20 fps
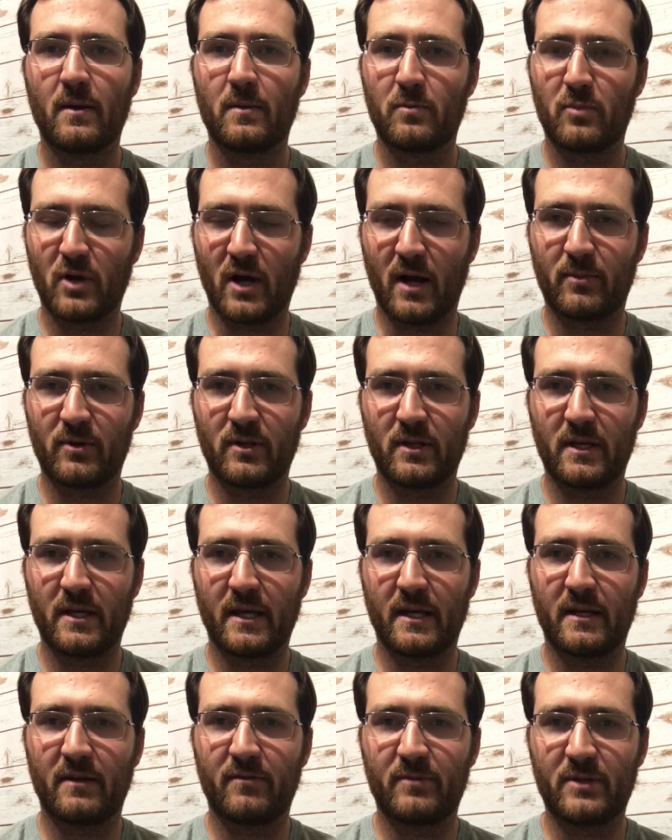properly
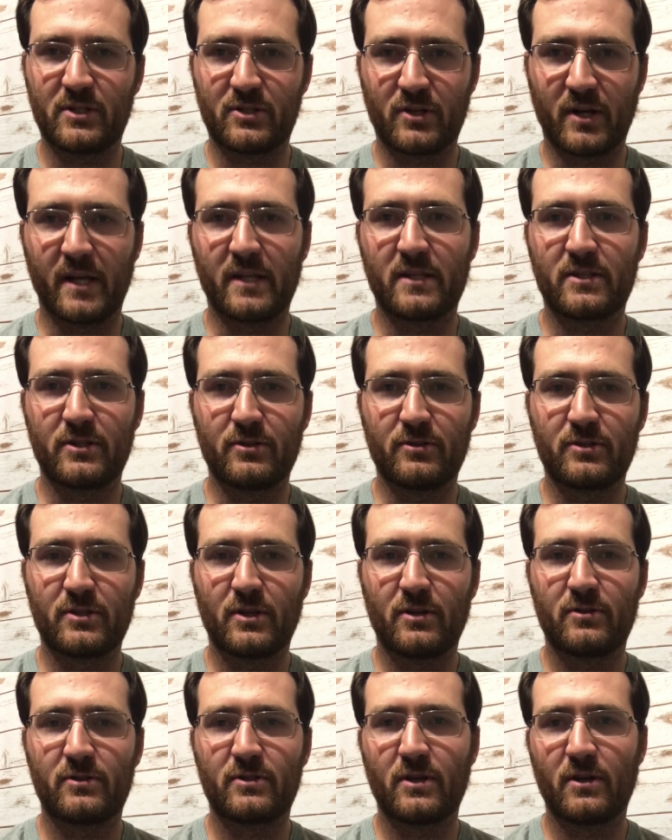and have been trained to do
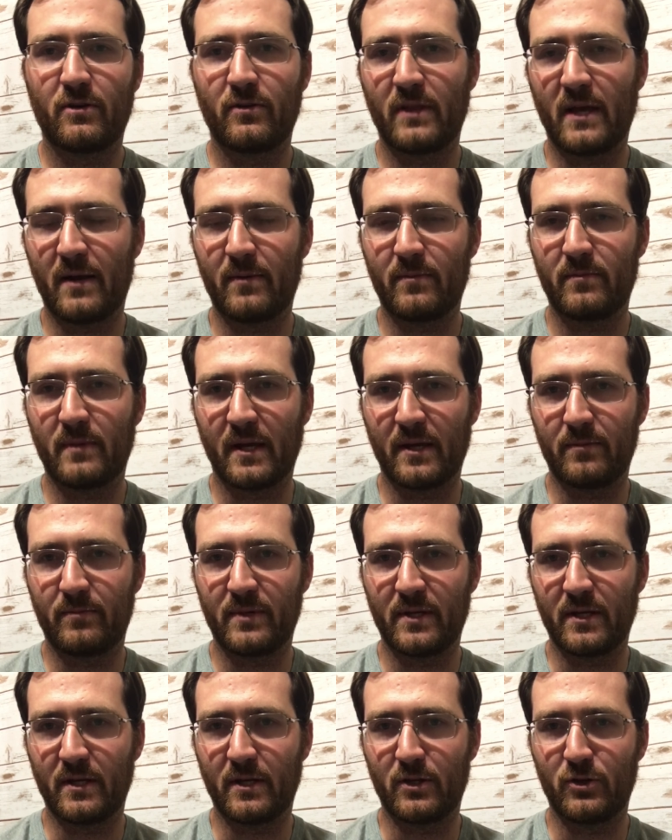so, so that might
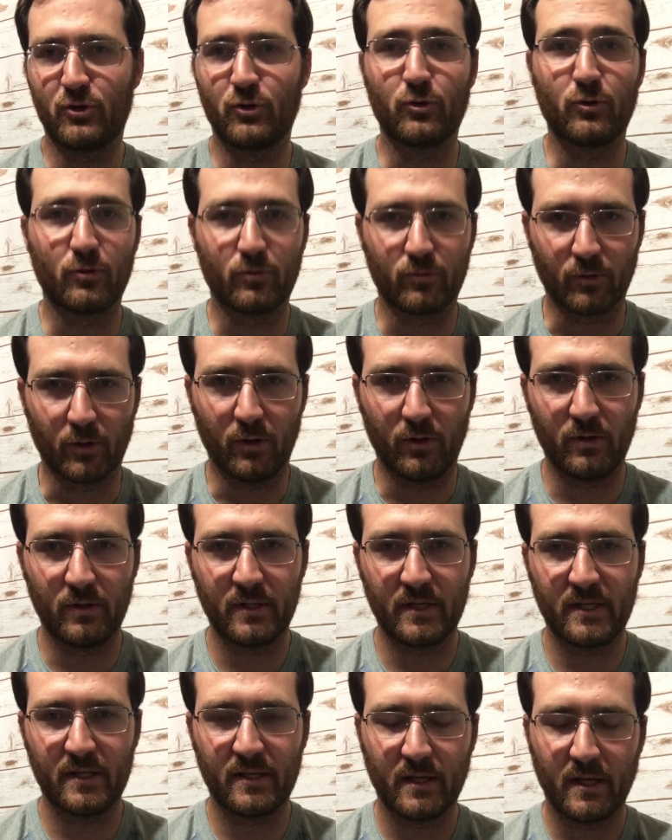be a dual role.
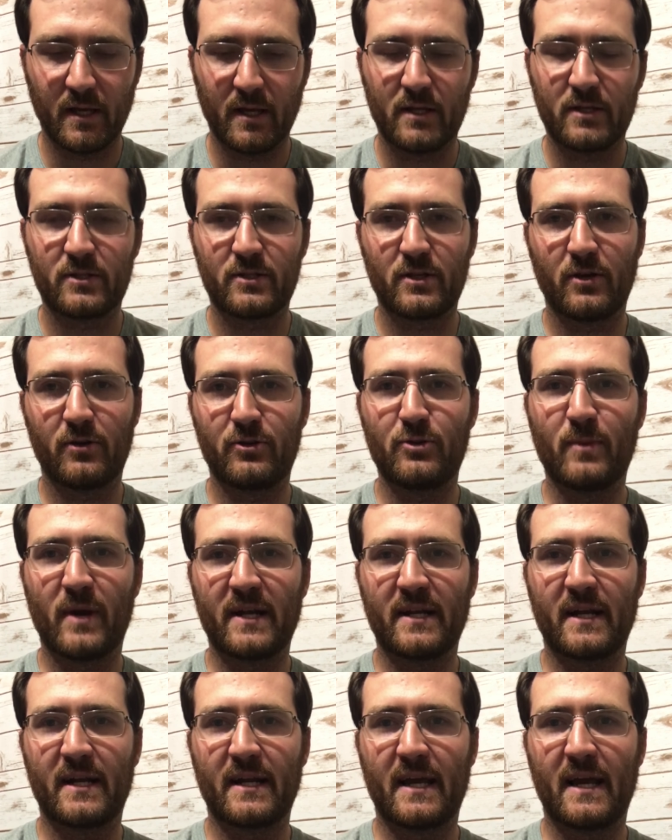So you
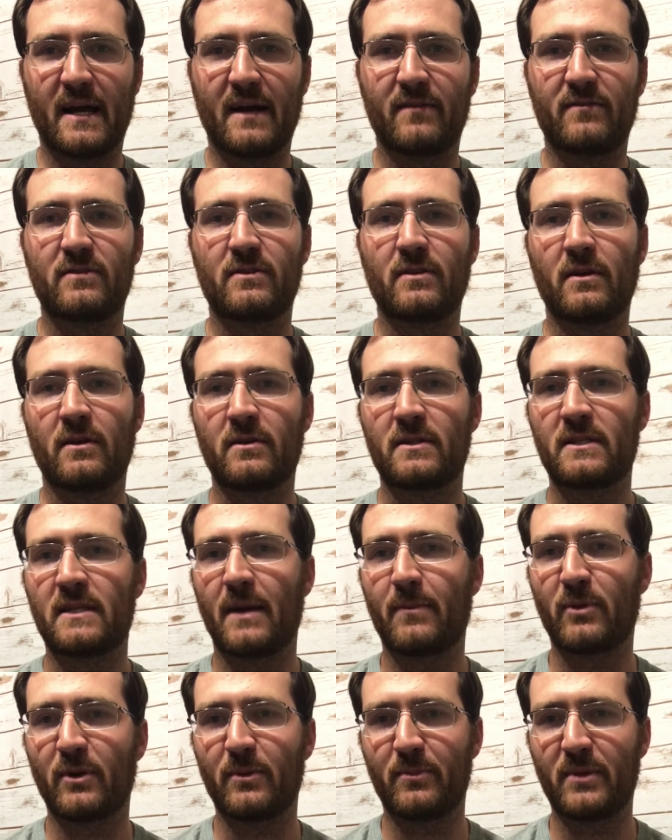might not have
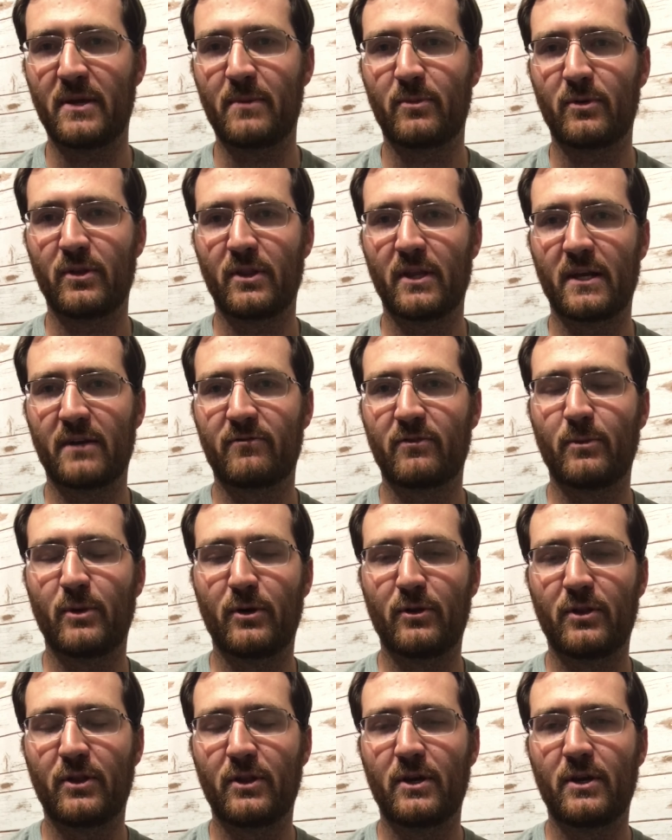separate people there for
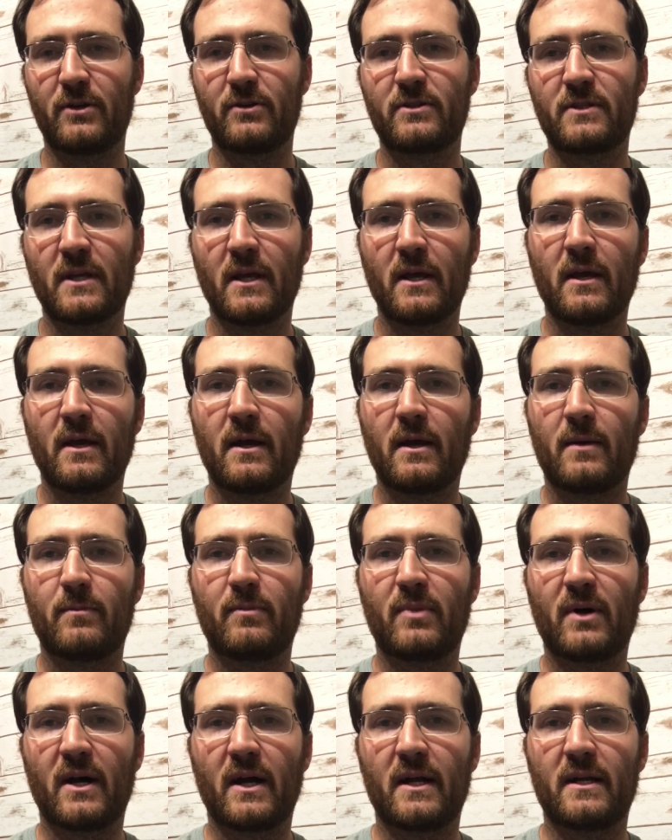both of those,
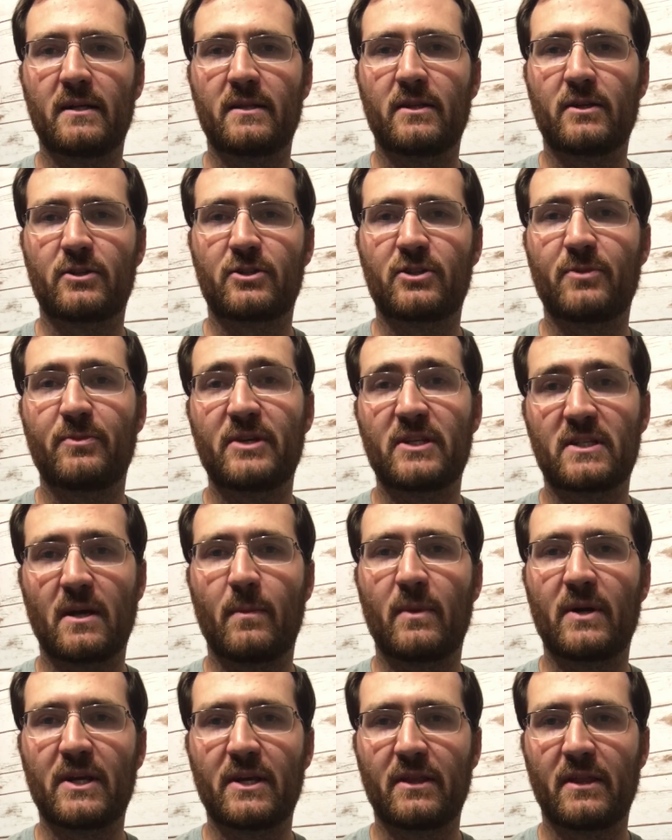but there should be
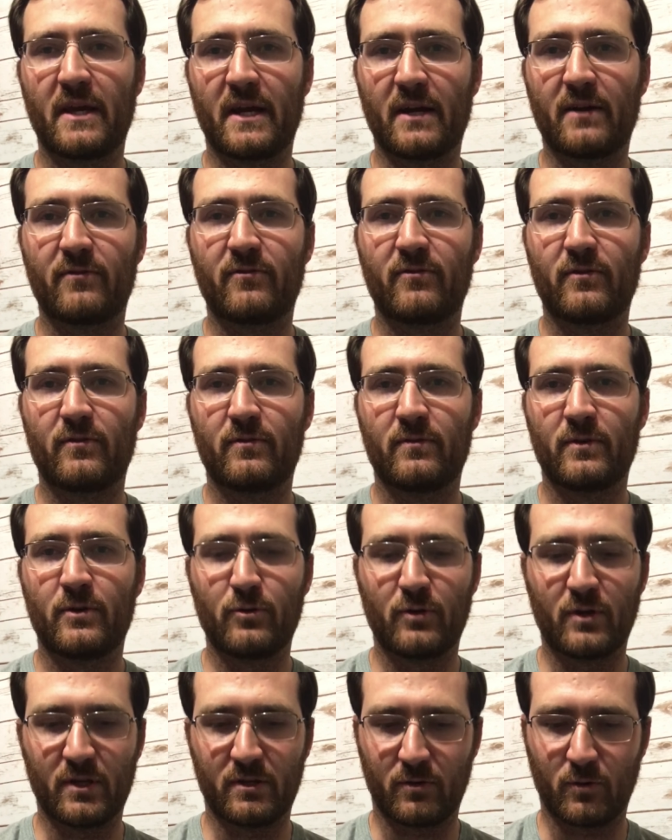somebody there
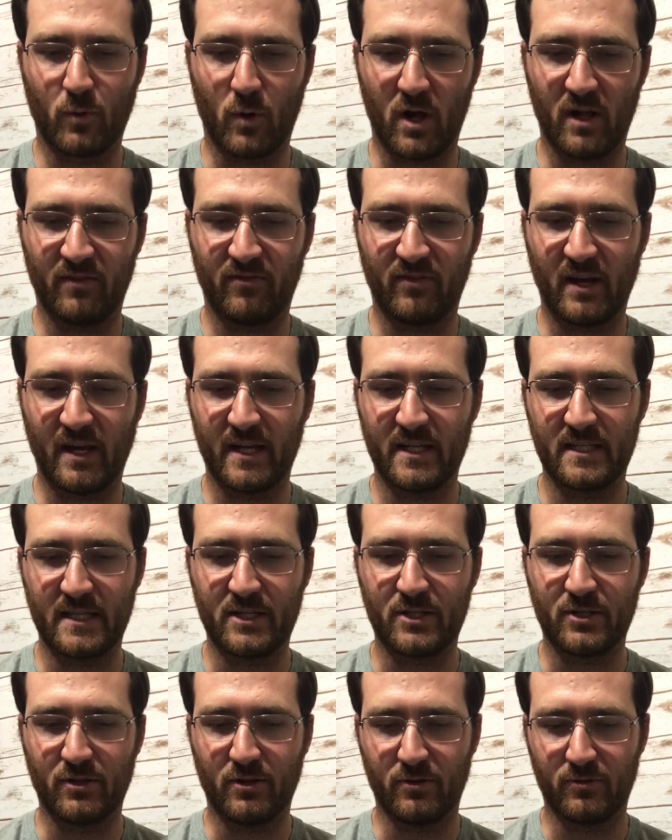who can qualify as
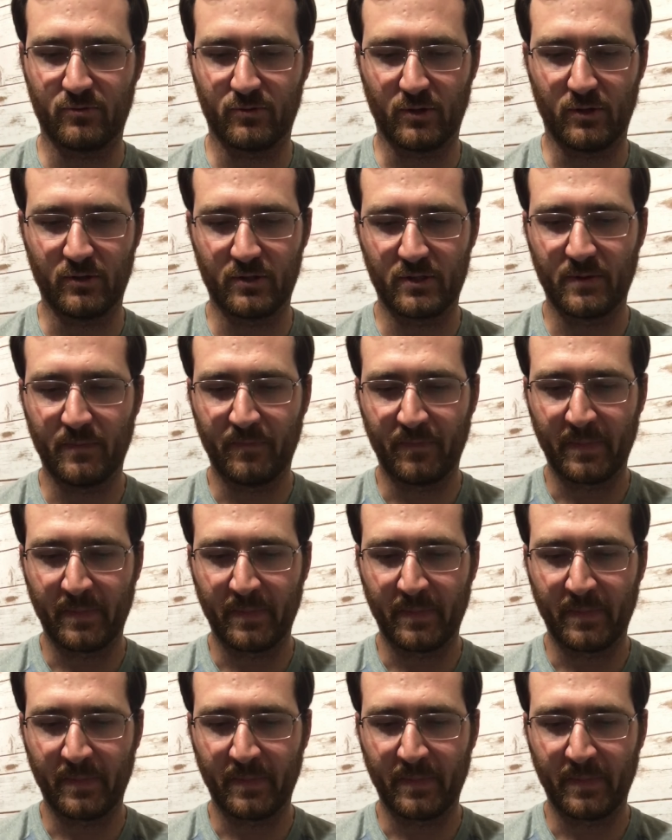each of those roles.